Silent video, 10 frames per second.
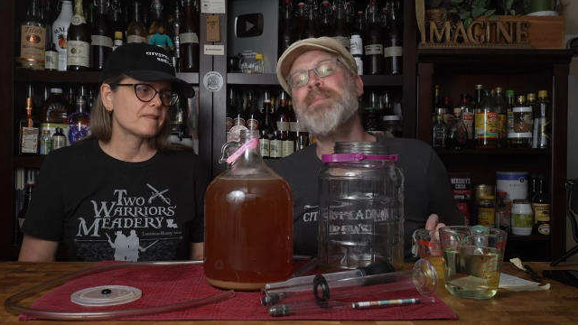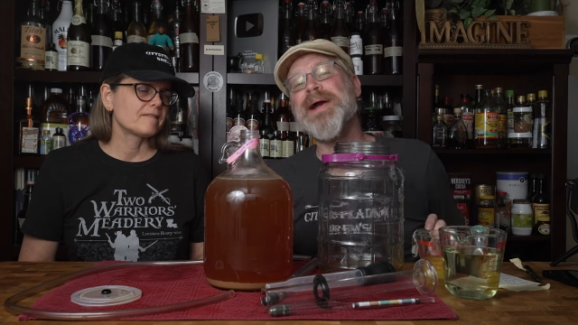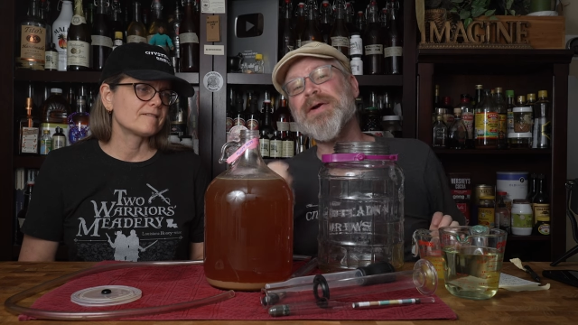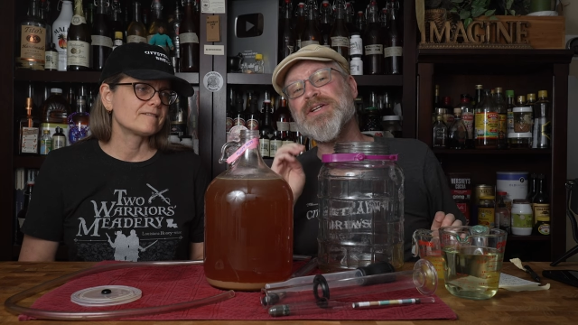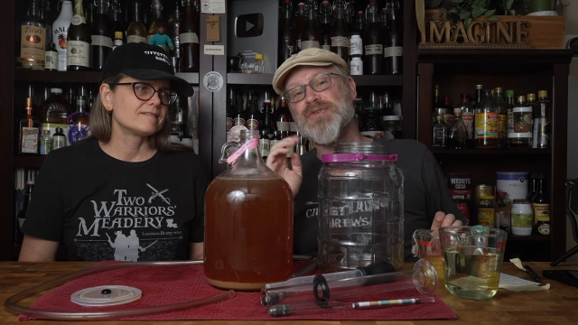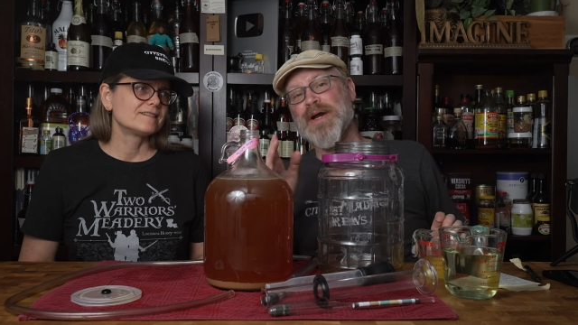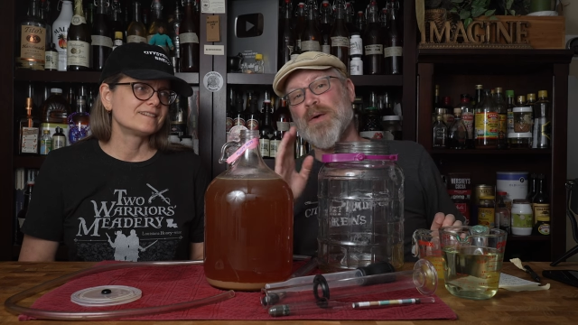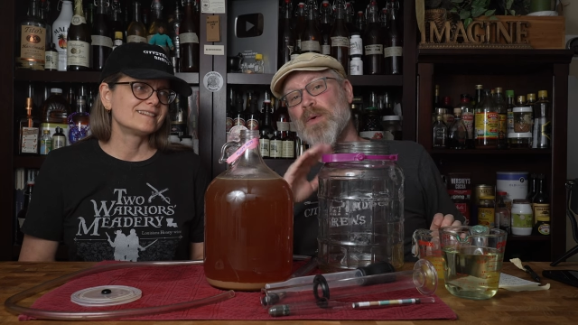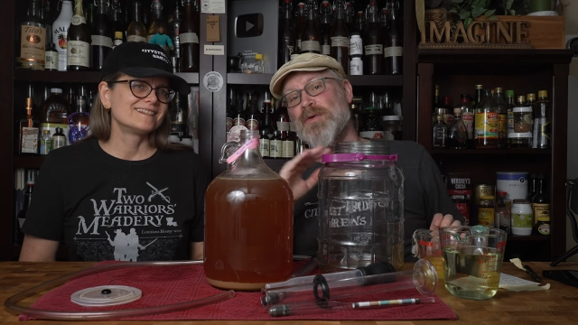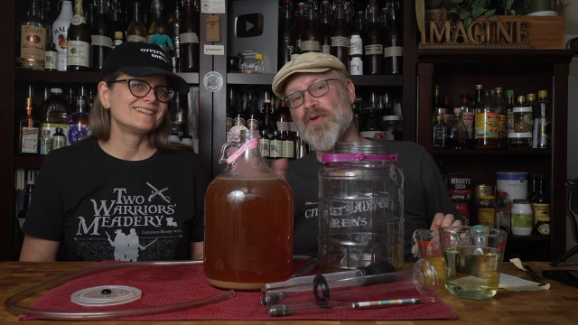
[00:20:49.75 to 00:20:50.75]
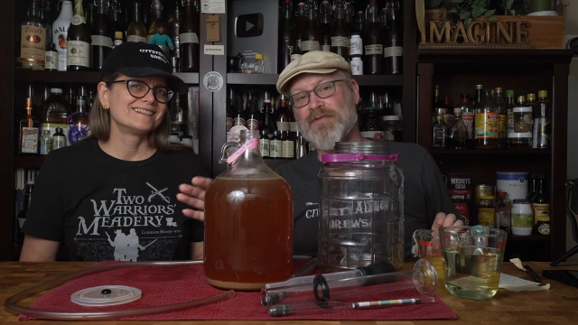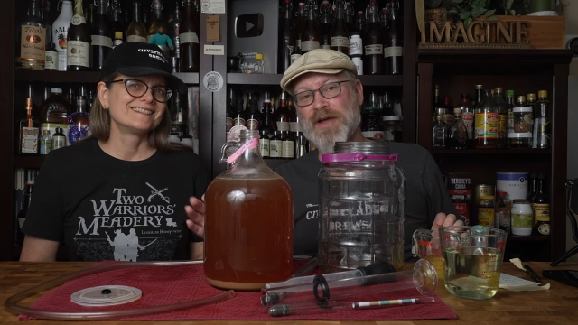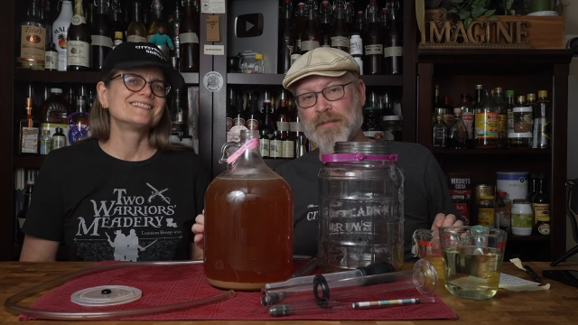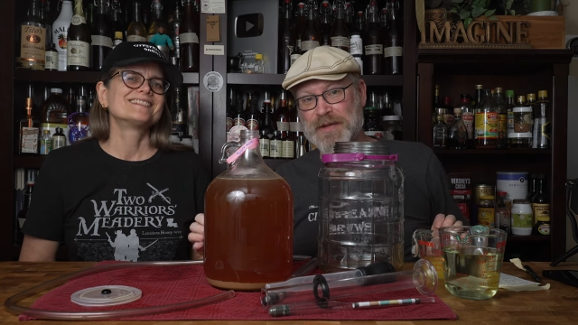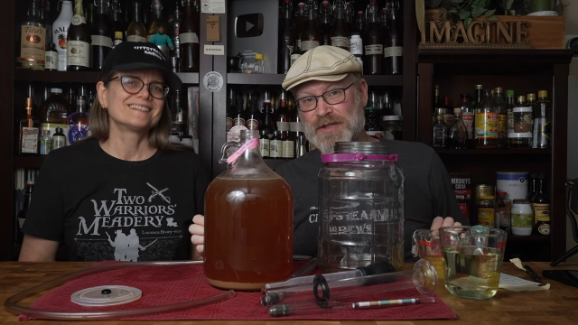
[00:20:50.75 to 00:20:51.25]
Speaker 1: Barry Drake, one of our
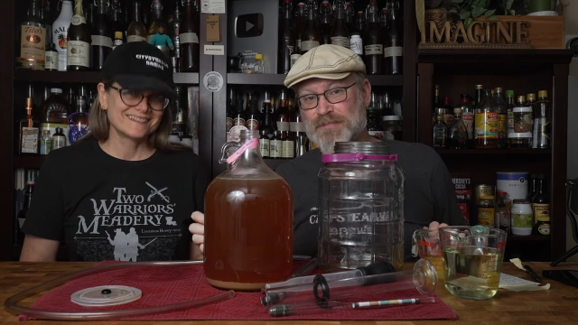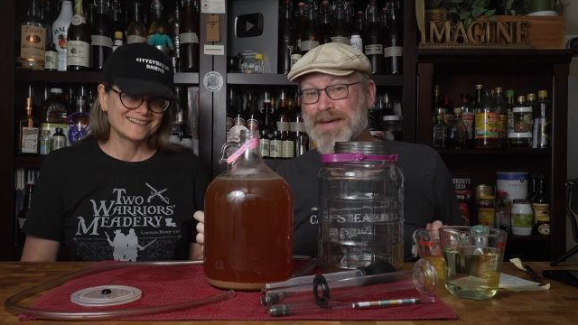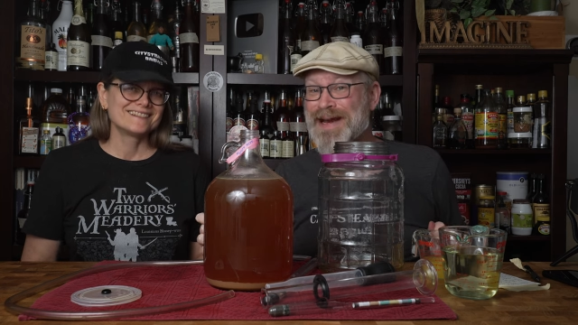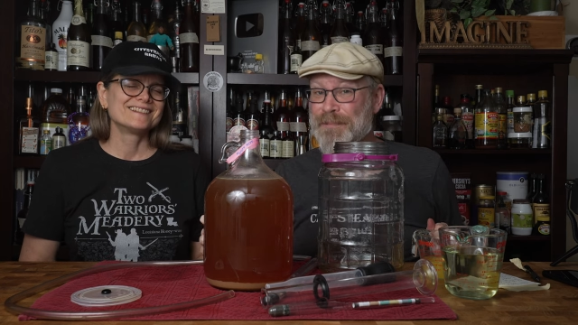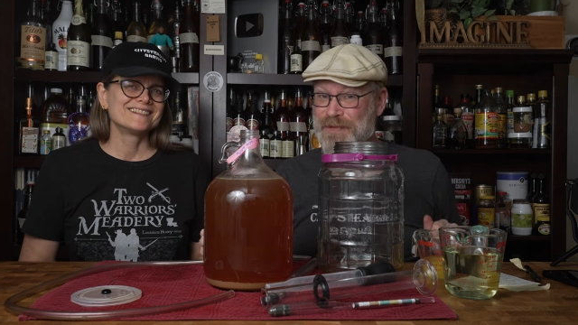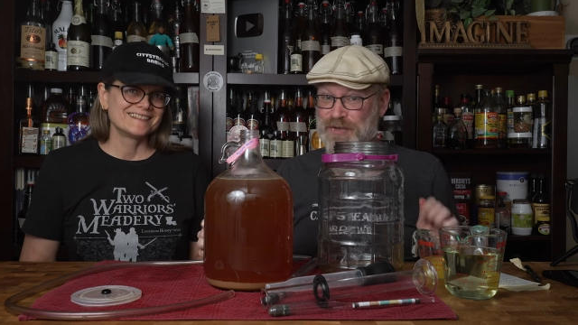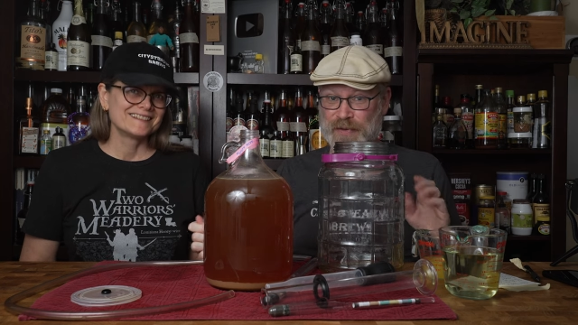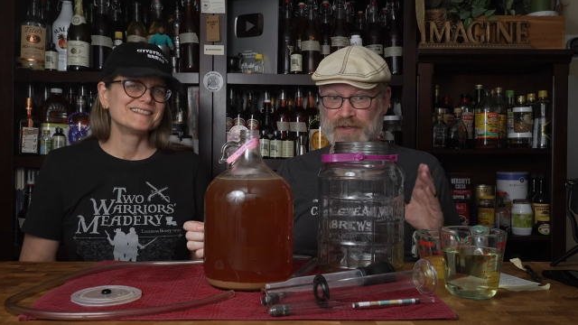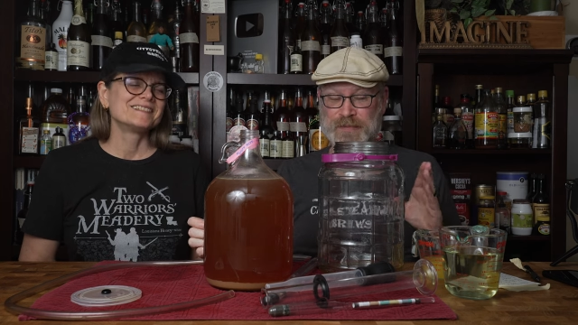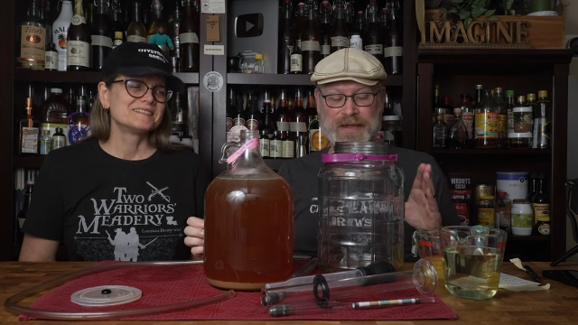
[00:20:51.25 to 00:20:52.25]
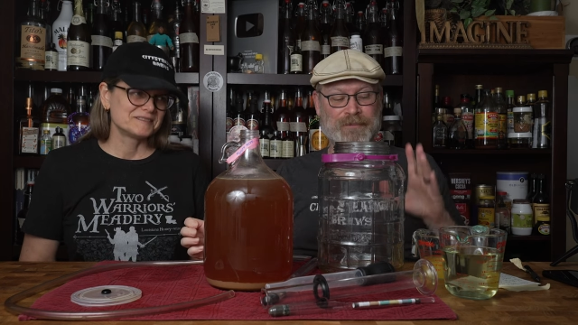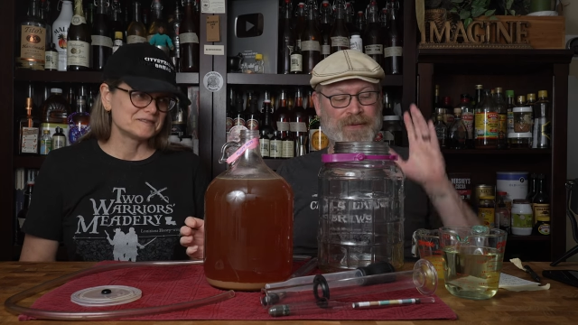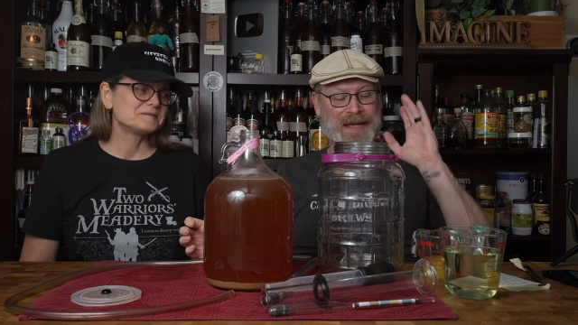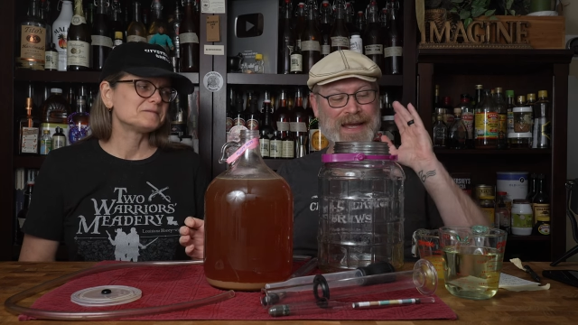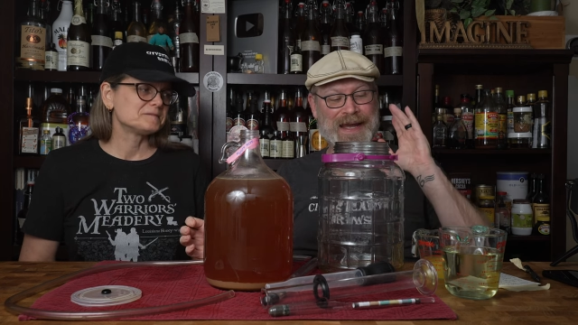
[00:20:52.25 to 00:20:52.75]
VIPs, made up this recipe,
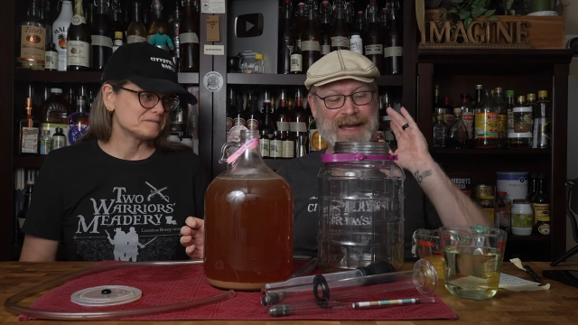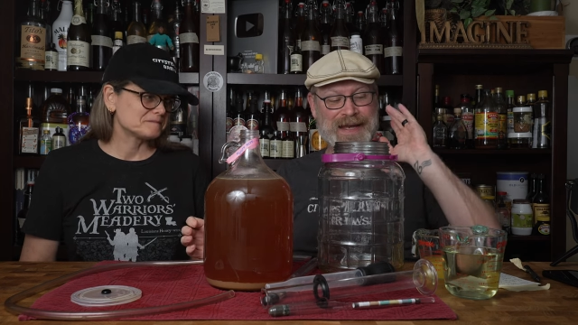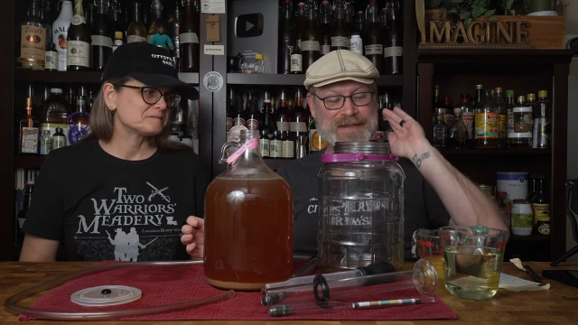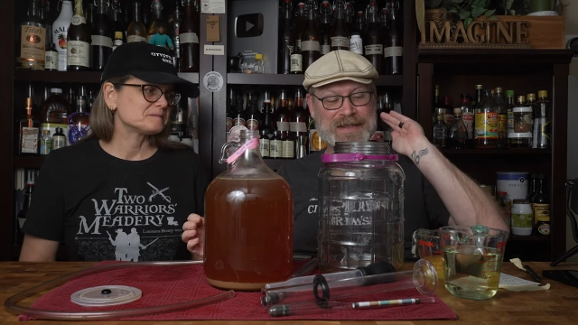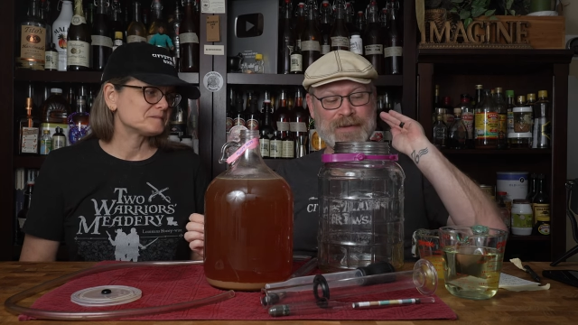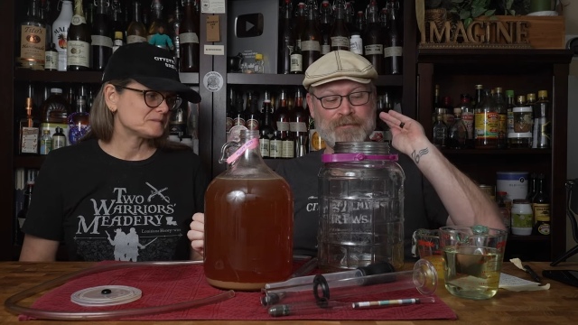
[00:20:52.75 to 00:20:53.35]
and